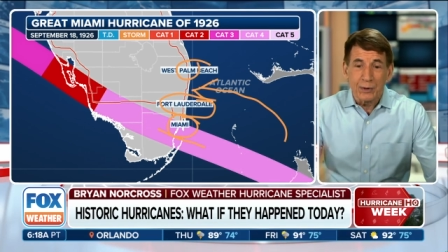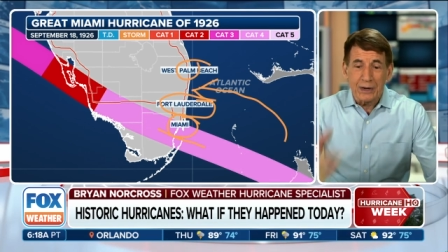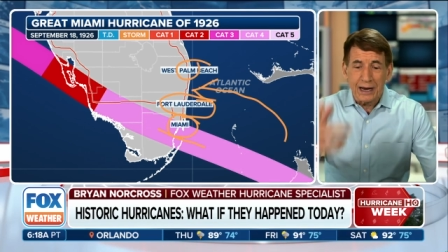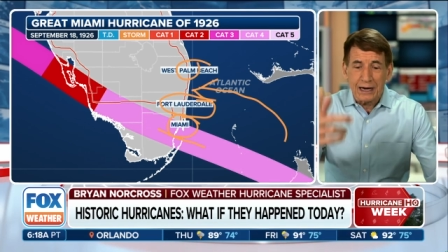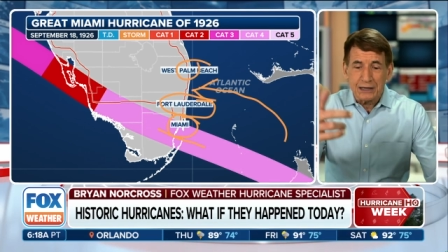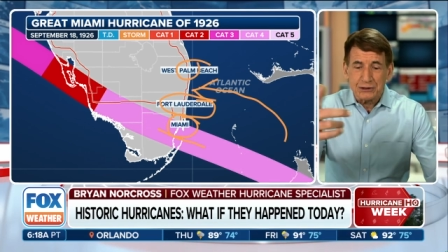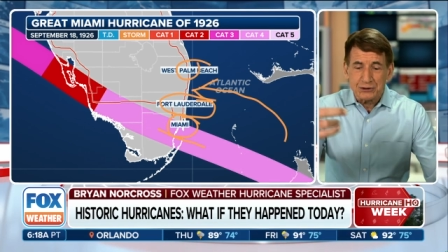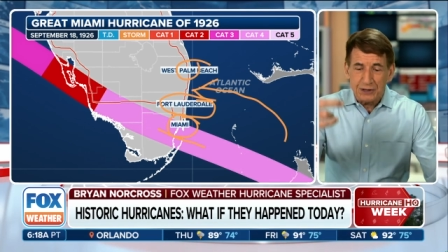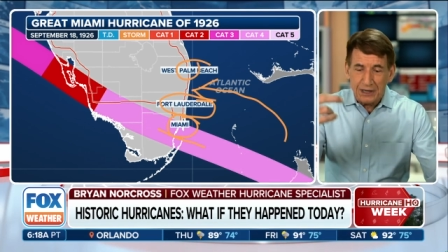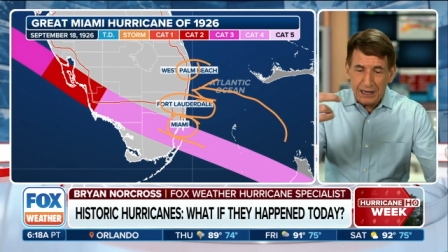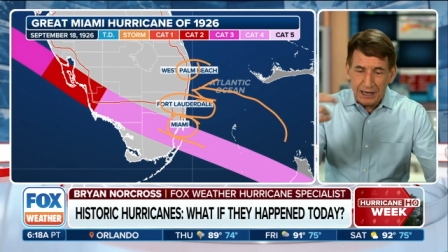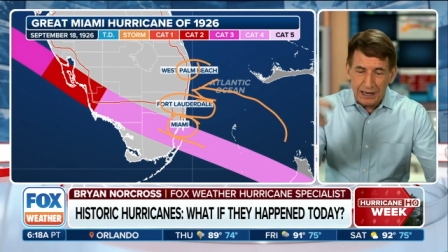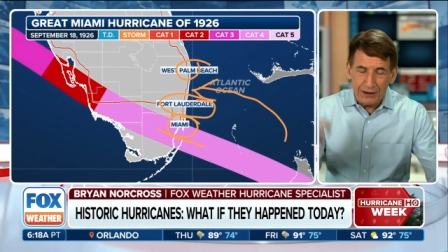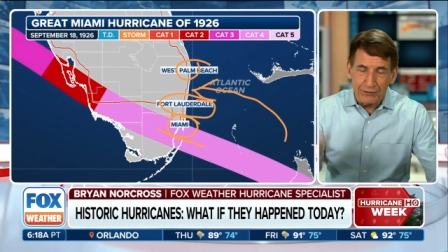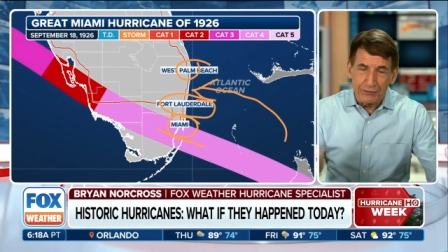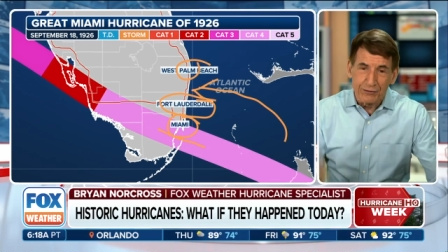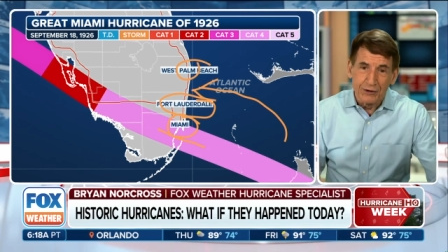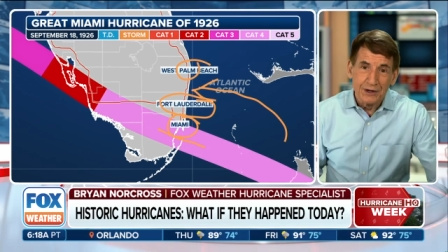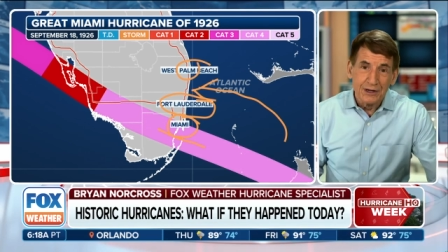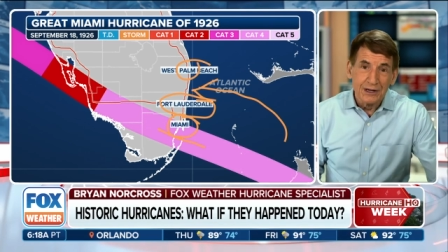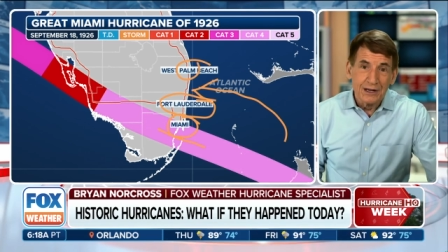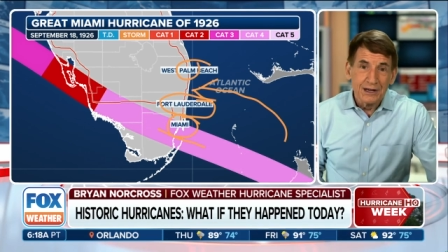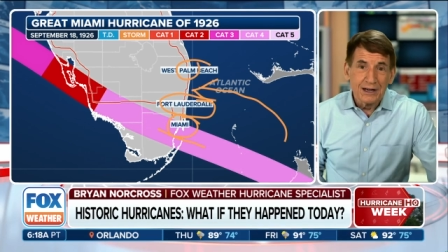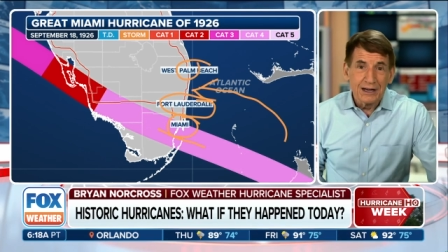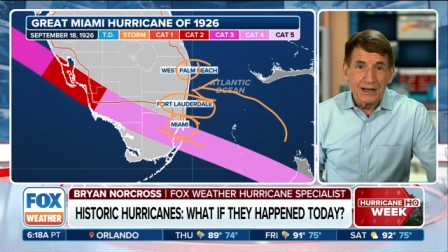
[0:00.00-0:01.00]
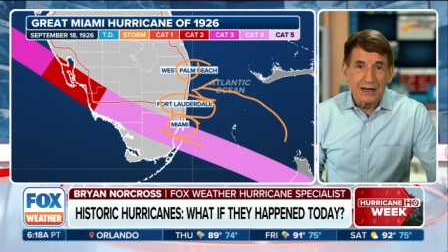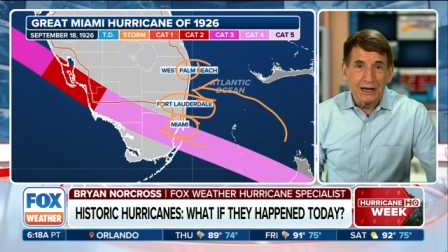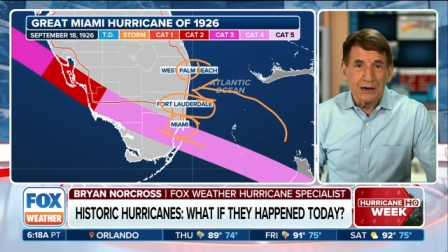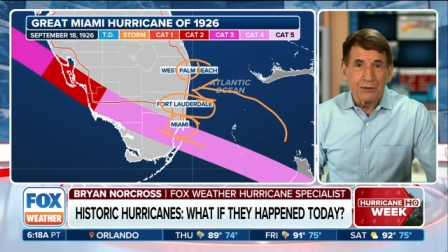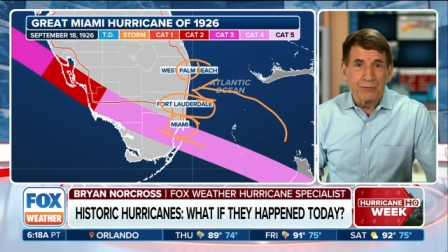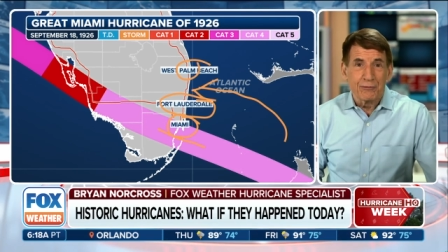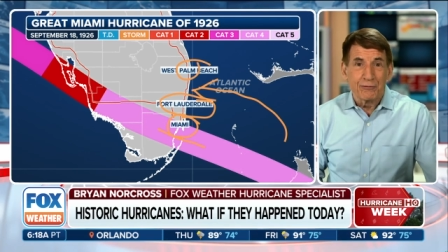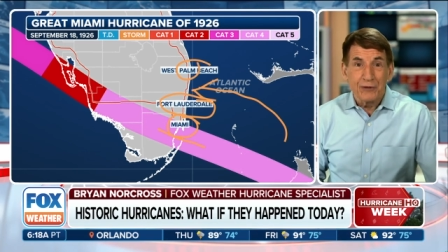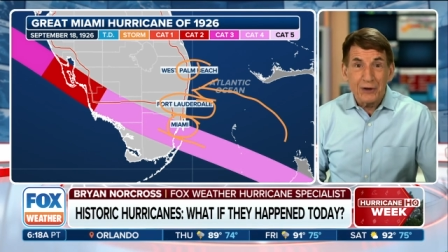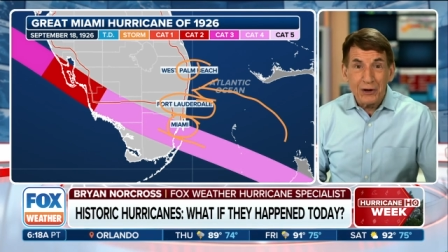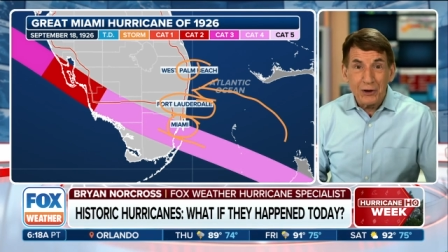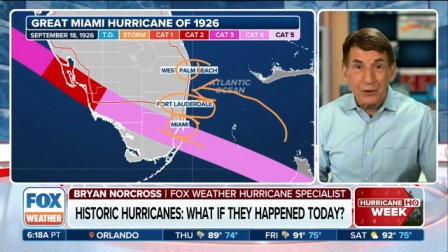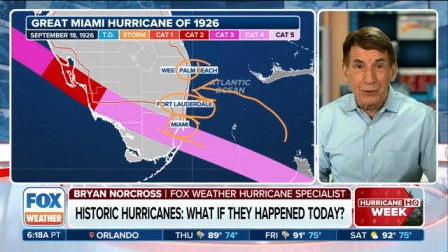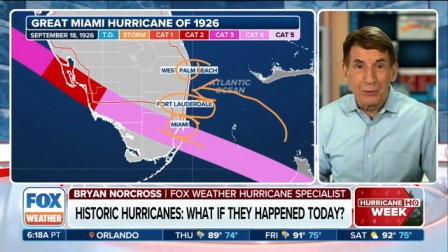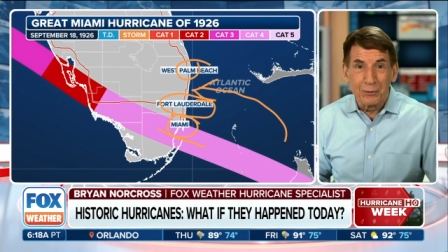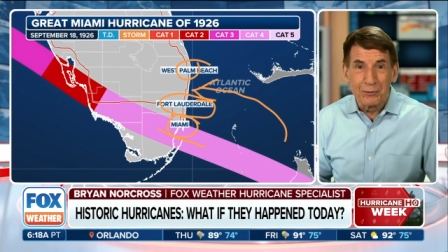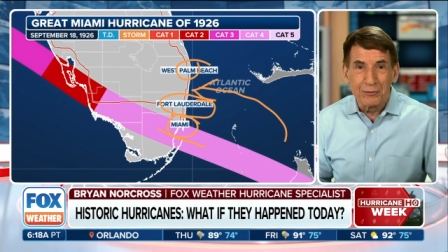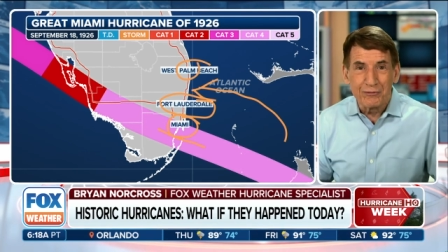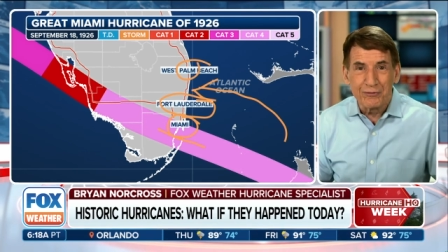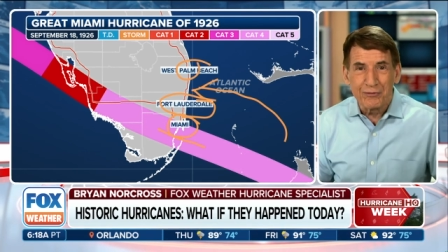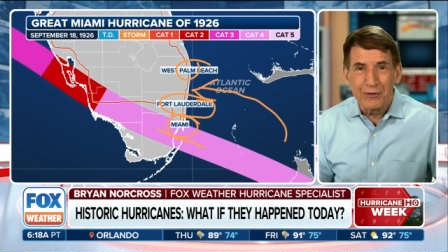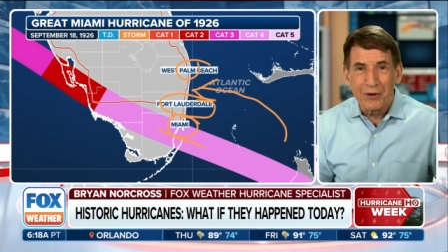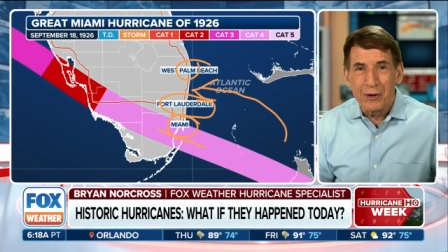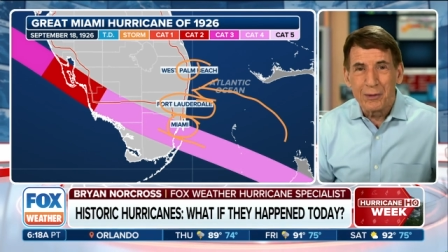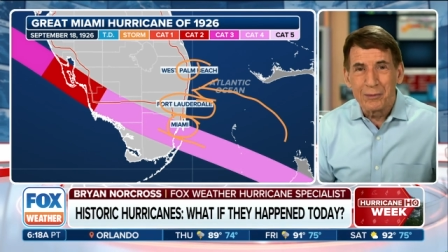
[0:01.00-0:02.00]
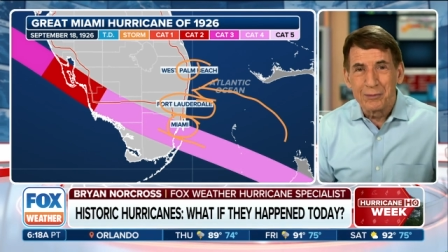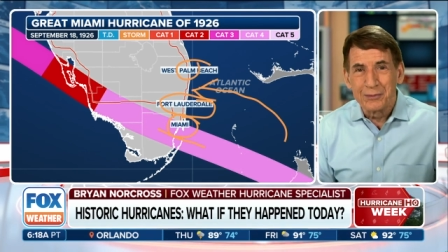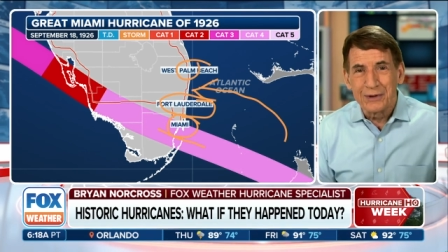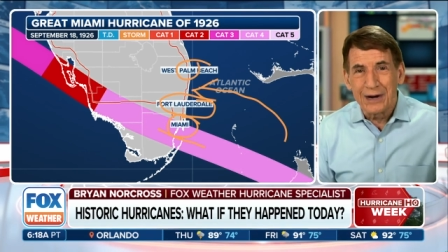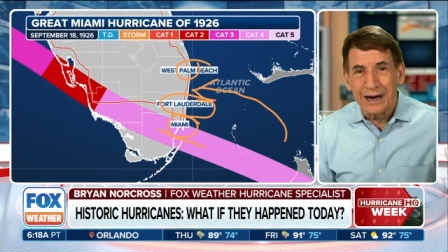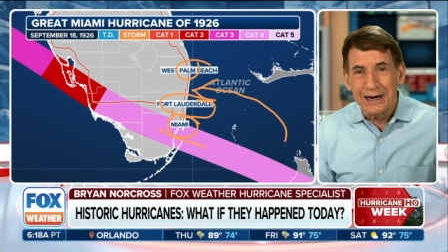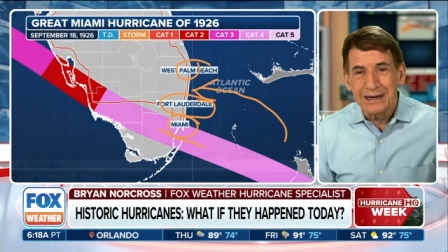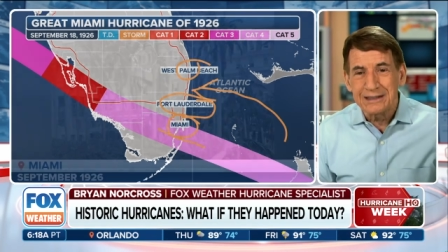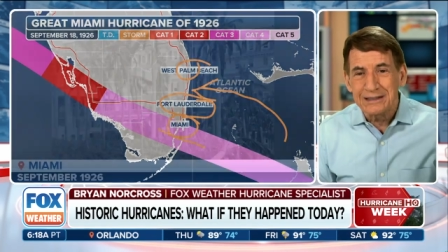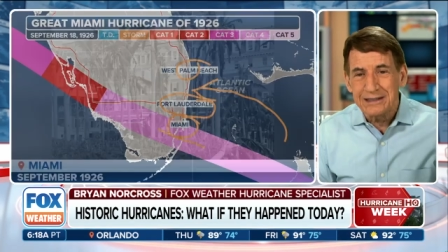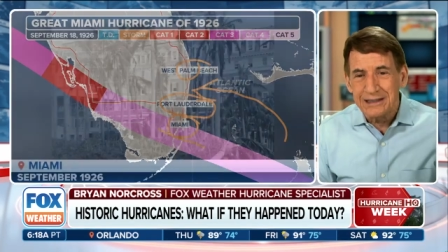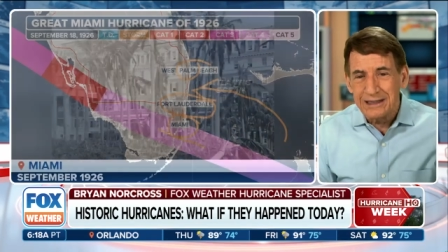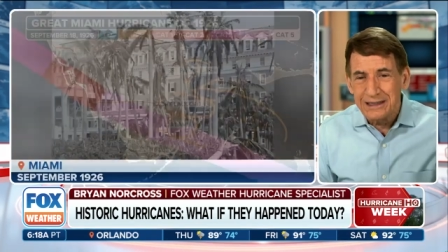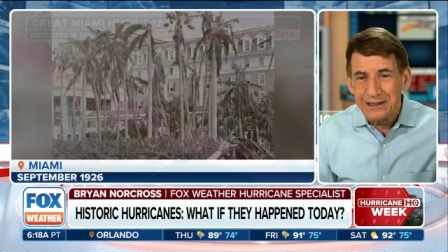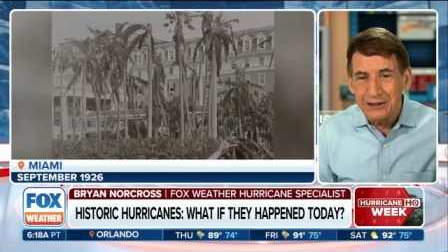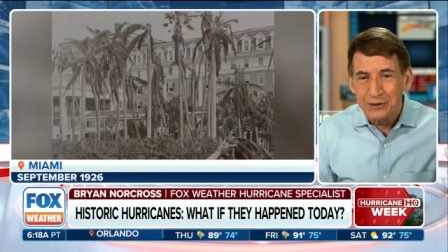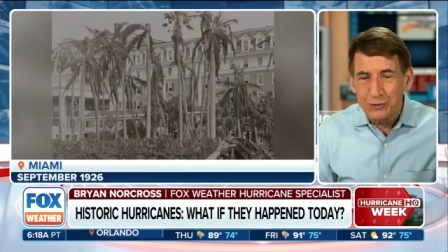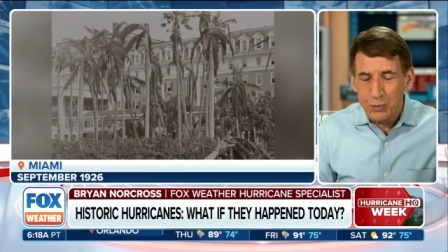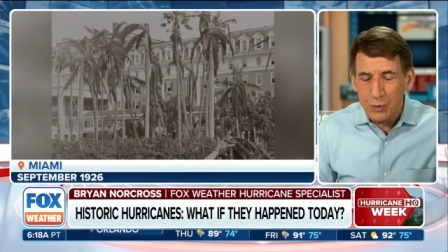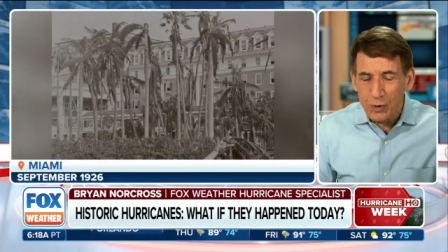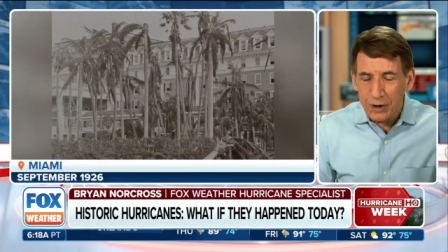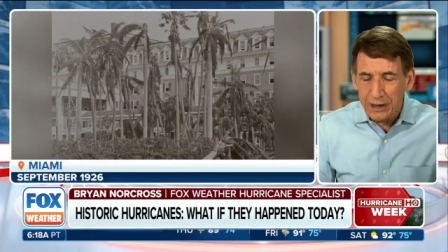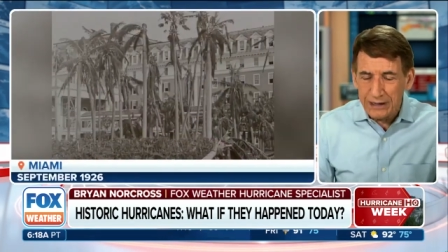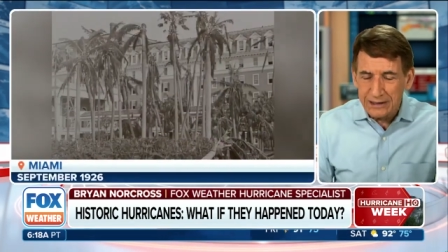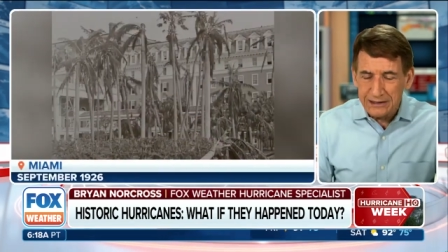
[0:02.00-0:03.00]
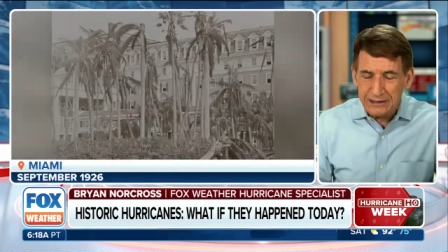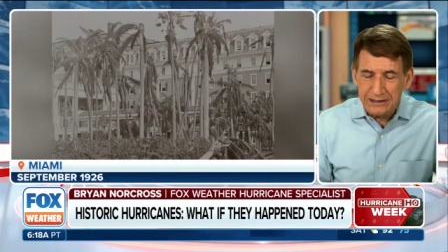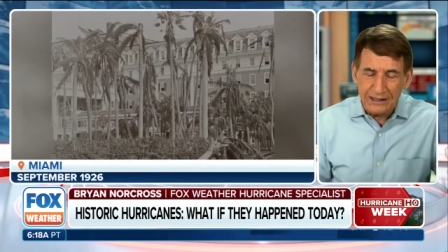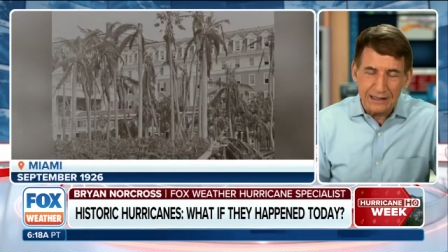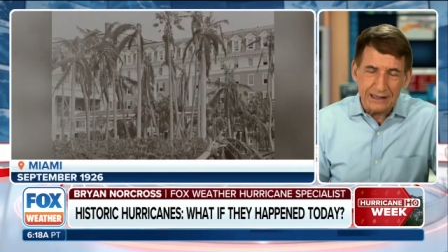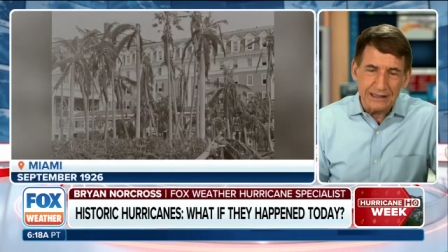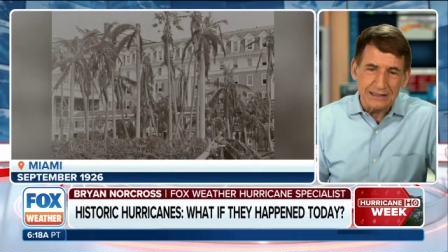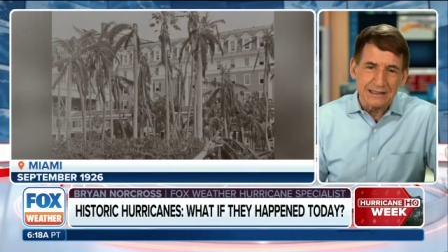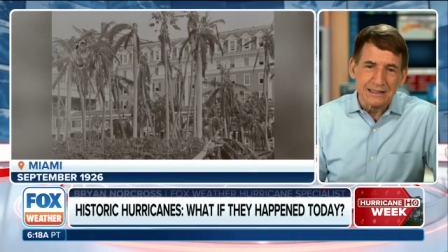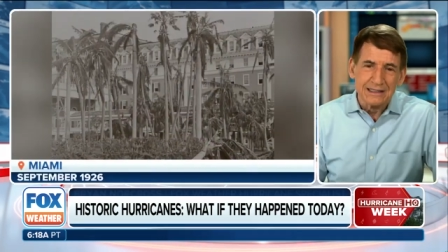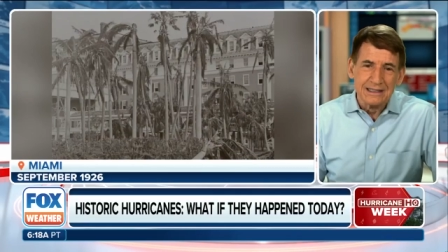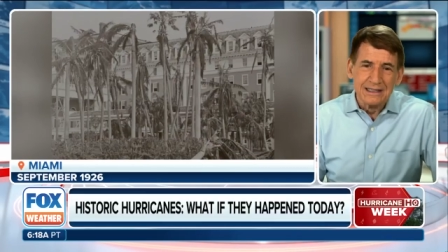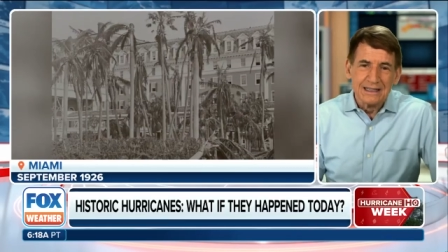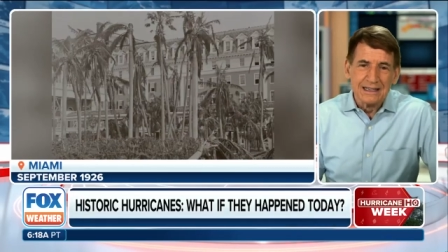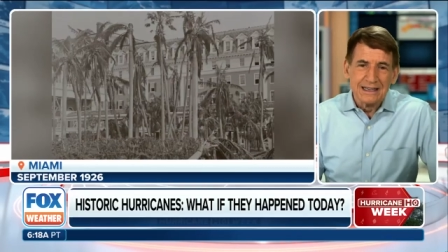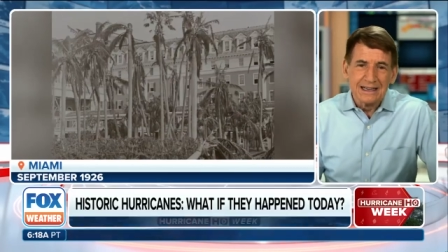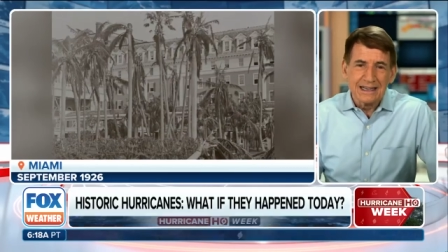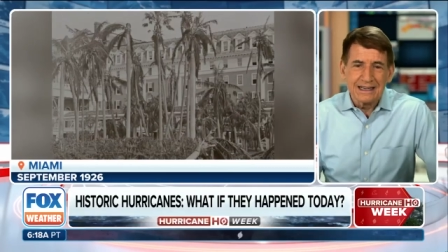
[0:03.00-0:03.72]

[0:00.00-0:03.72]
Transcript: We actually have a film from 1926.